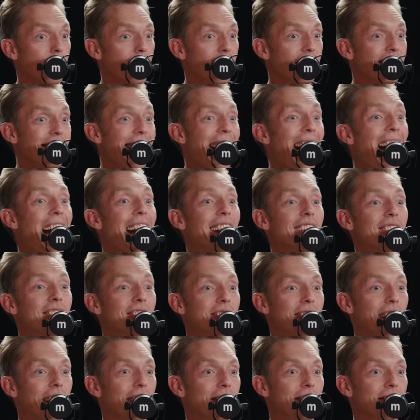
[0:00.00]
this
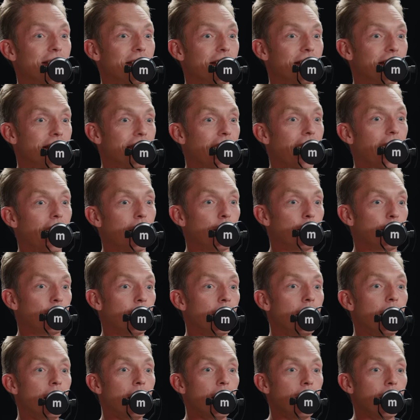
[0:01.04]
excess stuff.